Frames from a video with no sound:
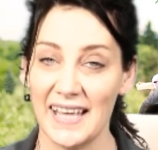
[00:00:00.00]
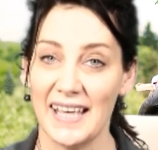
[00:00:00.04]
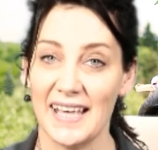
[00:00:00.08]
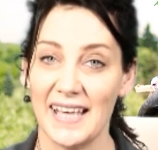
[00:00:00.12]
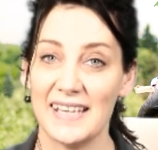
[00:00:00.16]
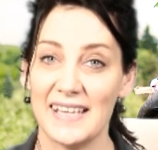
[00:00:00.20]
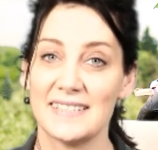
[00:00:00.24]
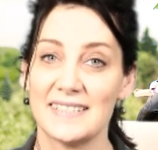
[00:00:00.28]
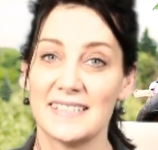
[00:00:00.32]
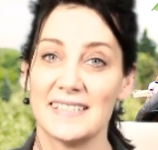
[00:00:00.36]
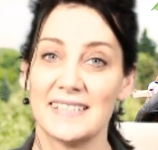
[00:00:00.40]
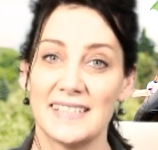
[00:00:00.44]

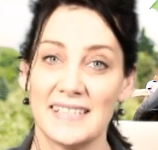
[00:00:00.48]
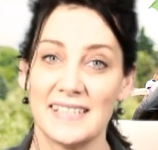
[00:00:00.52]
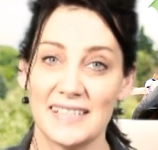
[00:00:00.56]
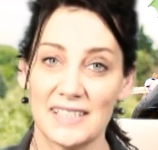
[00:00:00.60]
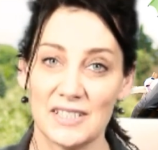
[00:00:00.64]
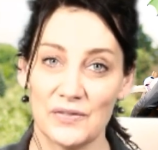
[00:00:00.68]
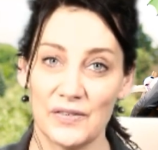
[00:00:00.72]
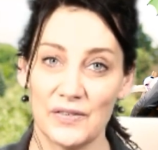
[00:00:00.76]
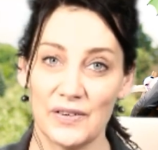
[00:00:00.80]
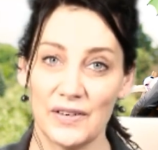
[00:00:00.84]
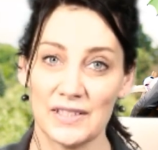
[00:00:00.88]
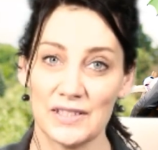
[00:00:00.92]
as the
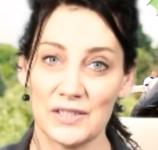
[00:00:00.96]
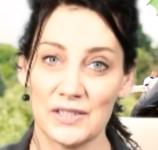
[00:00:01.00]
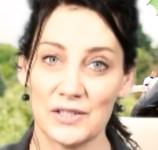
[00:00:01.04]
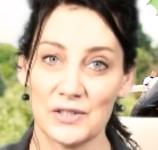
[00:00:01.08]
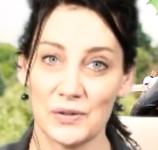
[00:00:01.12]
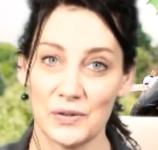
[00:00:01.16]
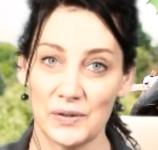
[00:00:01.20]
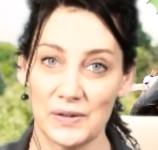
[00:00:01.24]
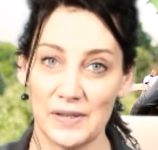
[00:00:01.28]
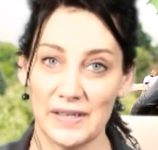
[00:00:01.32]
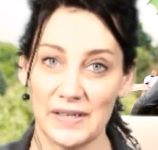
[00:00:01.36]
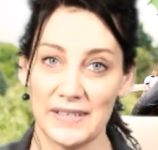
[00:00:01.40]
test for
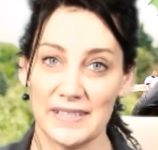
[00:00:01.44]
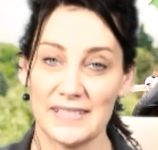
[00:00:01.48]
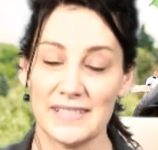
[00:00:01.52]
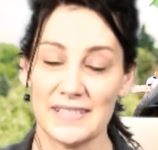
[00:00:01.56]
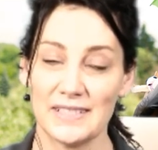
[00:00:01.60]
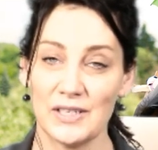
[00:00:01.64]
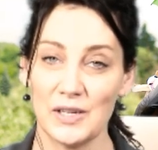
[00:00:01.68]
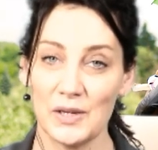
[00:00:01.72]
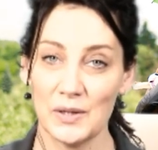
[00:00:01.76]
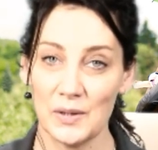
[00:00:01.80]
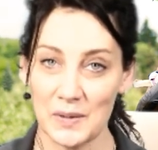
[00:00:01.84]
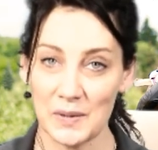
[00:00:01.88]
extraordinary
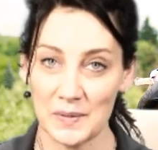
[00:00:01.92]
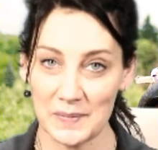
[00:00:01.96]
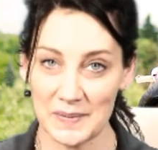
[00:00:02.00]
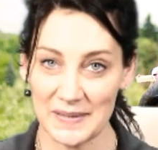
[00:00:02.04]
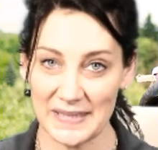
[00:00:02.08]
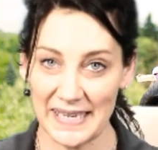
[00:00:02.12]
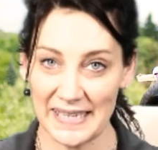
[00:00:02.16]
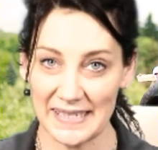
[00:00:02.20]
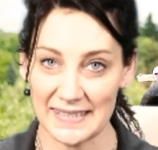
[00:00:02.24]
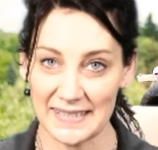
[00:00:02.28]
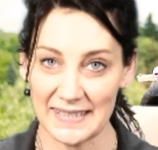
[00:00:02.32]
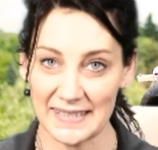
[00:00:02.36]

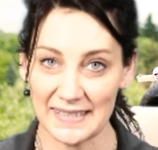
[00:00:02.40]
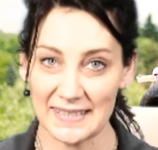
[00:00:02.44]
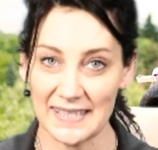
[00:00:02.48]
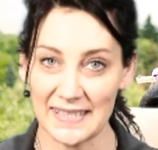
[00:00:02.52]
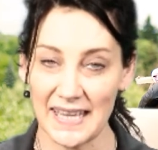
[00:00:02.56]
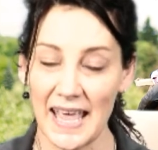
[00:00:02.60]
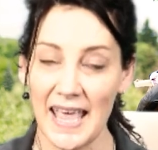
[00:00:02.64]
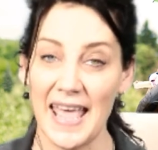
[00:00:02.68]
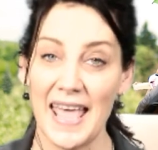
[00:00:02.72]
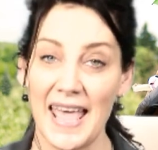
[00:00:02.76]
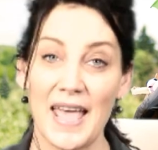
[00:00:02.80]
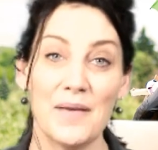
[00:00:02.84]
circumstances.
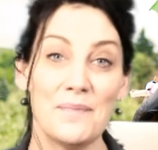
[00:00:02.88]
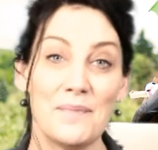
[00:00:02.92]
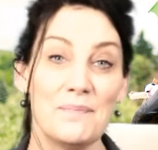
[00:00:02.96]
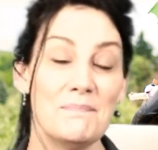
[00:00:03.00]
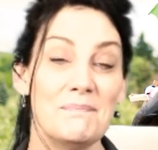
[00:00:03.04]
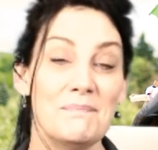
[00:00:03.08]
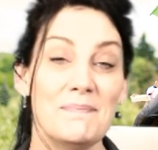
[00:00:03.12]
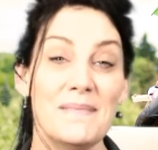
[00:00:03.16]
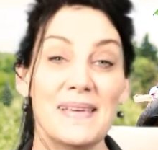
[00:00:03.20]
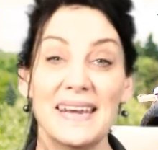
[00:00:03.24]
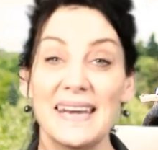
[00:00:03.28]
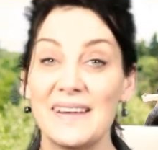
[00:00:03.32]

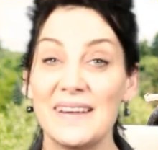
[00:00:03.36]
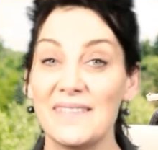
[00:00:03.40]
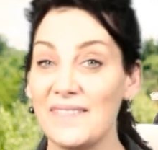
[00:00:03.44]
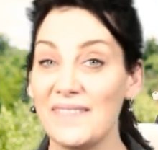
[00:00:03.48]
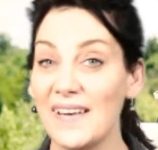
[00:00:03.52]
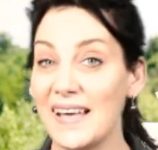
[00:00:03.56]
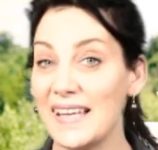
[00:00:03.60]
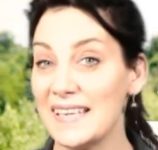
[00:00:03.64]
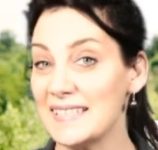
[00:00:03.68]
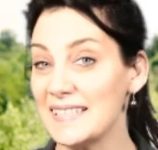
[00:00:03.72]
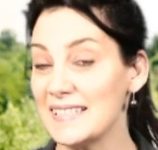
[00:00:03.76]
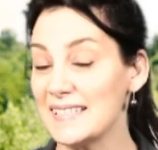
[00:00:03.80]
And many
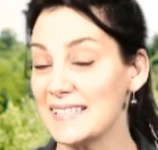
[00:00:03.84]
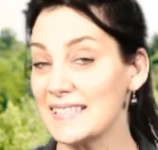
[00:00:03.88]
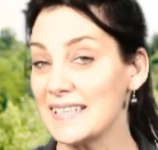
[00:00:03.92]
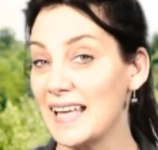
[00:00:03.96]
cases